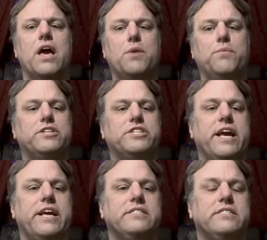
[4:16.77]
in which
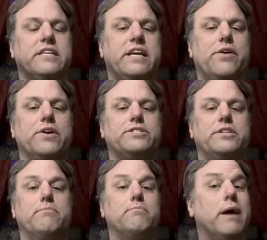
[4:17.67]
case the
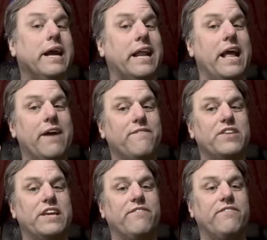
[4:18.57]
character might have
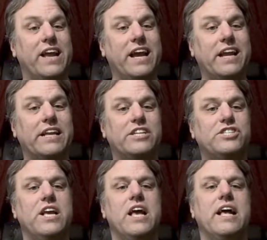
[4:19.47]
the
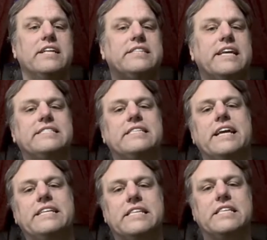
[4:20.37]
advantage as they
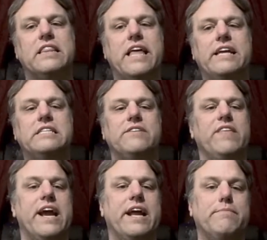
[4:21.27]
slice at the legs of
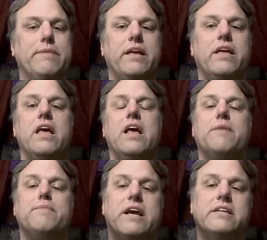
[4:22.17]
the enemy
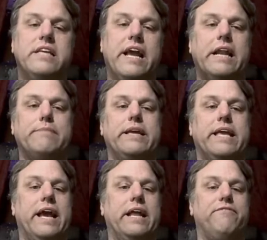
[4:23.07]
because the enemy
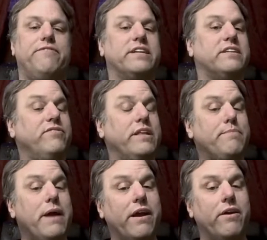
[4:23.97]
can't effectively
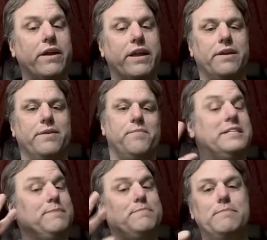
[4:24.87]
parry.
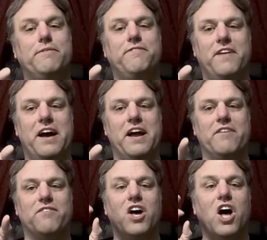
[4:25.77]
Tip number
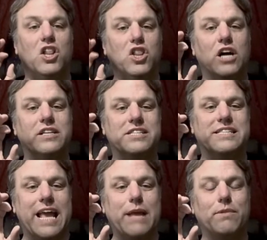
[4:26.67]
five. Along the
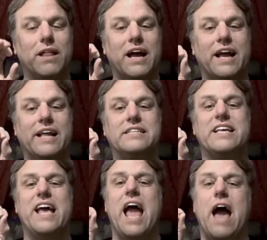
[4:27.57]
same
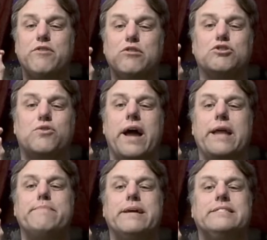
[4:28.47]
lines, have you
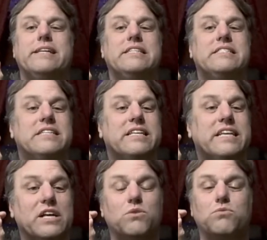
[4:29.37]
tried mixing
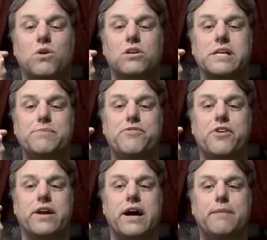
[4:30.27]
skill rolls in with
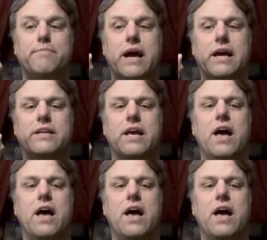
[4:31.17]
your combat?